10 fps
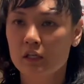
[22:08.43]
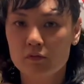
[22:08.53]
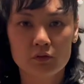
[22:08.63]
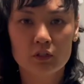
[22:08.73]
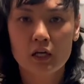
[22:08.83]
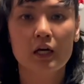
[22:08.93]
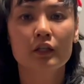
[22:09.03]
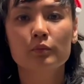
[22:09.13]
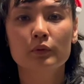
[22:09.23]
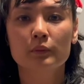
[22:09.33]
like for the
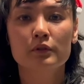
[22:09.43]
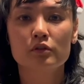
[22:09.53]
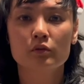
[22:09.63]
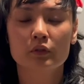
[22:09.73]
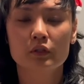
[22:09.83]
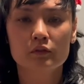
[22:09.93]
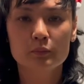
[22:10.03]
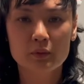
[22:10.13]
higher purpose or whatever,